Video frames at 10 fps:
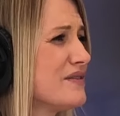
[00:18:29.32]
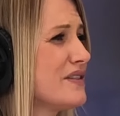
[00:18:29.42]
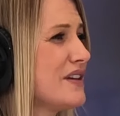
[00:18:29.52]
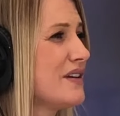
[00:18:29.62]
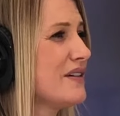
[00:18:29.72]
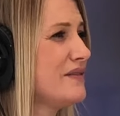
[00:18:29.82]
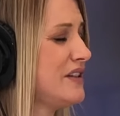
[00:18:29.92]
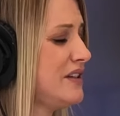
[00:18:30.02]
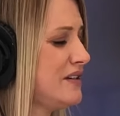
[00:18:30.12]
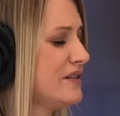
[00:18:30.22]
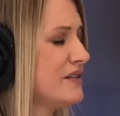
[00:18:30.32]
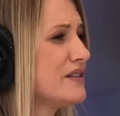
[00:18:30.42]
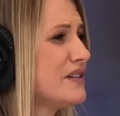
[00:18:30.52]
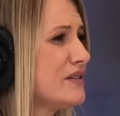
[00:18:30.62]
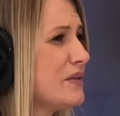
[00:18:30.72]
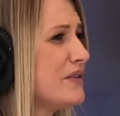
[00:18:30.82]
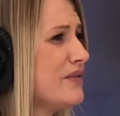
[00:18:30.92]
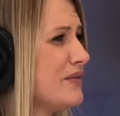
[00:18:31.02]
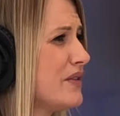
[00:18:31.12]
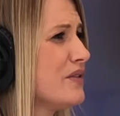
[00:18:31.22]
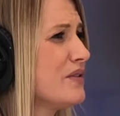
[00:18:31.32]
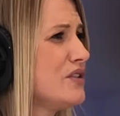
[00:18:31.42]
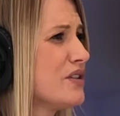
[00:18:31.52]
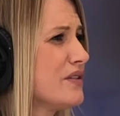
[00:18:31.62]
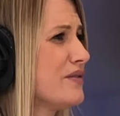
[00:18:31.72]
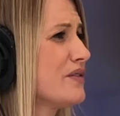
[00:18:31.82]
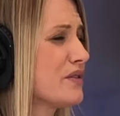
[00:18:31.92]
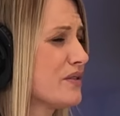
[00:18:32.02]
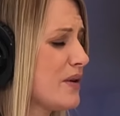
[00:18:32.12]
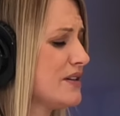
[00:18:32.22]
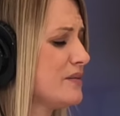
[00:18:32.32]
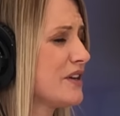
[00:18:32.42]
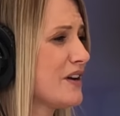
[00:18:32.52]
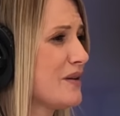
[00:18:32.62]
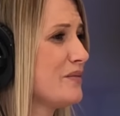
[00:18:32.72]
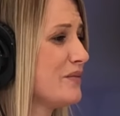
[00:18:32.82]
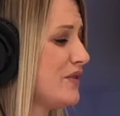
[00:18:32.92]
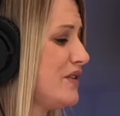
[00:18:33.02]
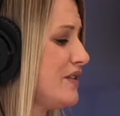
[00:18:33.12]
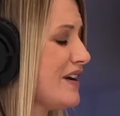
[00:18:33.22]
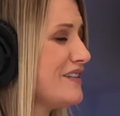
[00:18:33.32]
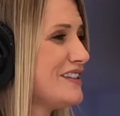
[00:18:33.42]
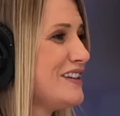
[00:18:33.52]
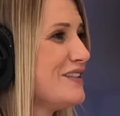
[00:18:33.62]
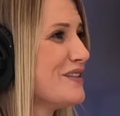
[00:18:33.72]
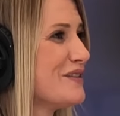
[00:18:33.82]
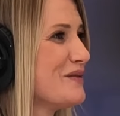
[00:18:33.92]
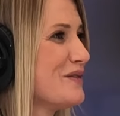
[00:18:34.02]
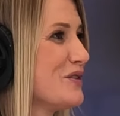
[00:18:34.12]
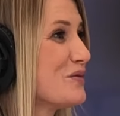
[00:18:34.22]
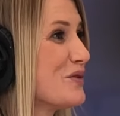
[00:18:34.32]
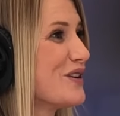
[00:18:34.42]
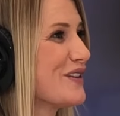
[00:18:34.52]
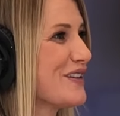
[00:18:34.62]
thing I've seen since we've known each other for quite some time. I see your work